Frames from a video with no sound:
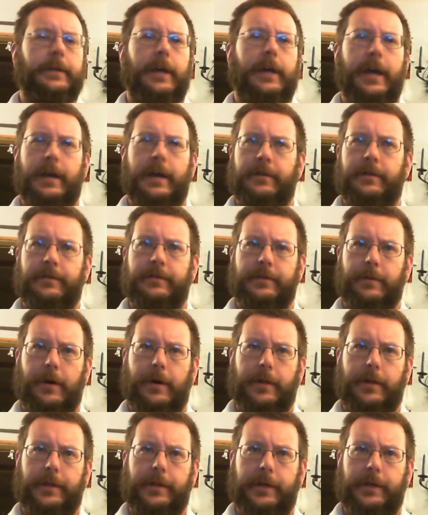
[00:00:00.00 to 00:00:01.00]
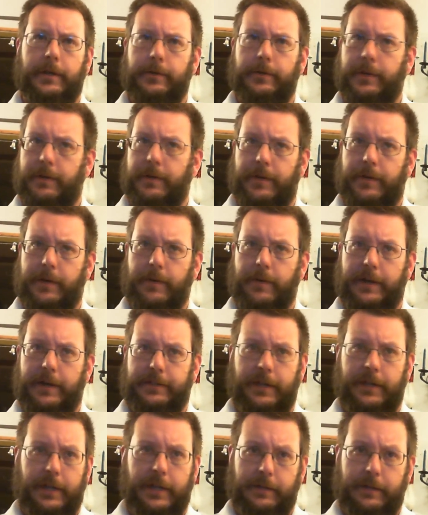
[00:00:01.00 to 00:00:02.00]
And to all of you that
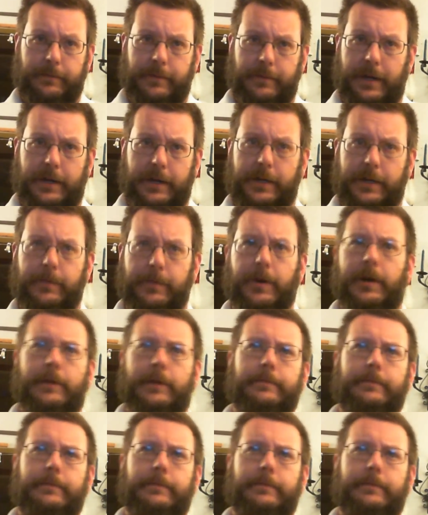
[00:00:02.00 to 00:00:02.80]
requested it, here you are.